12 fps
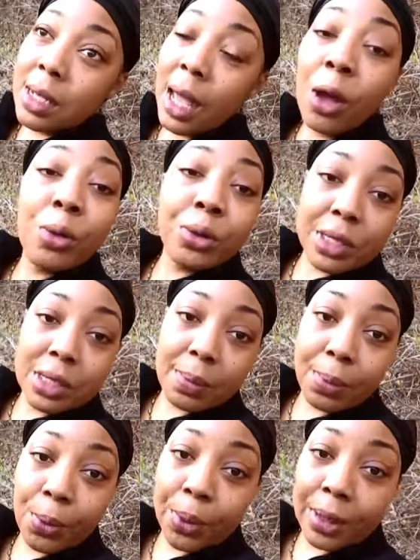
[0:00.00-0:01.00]
health is
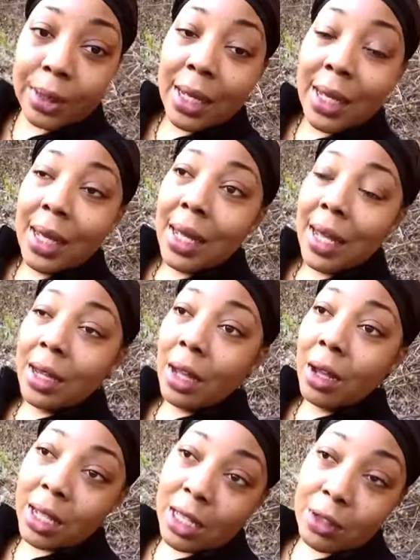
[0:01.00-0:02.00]
important
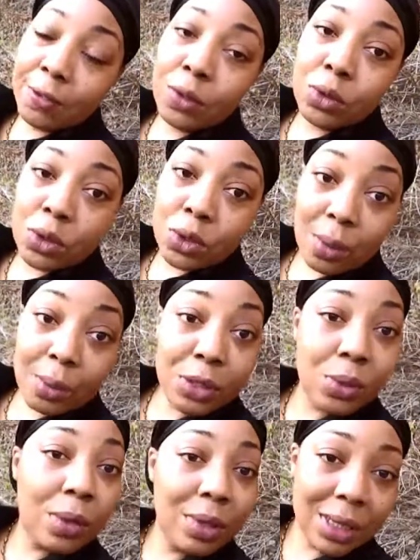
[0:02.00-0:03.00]
in the future. So I'm going
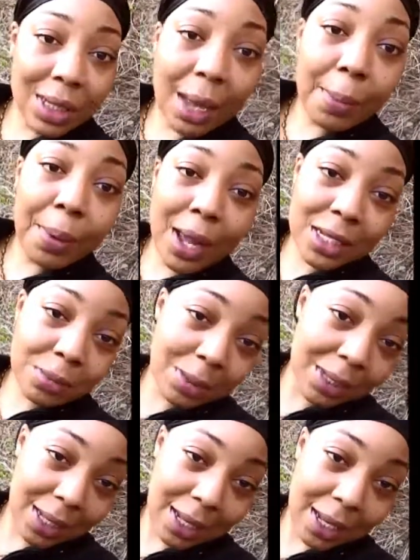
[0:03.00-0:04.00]
to do everything I
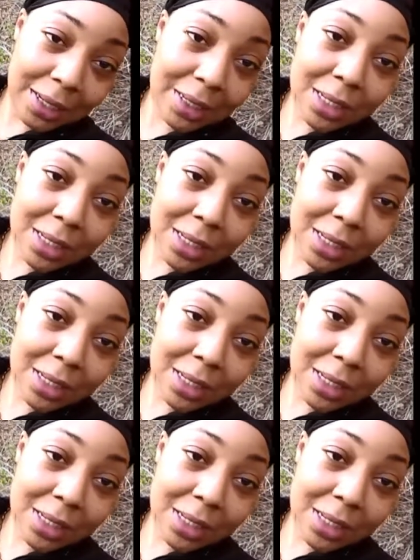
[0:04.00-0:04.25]
possibly can.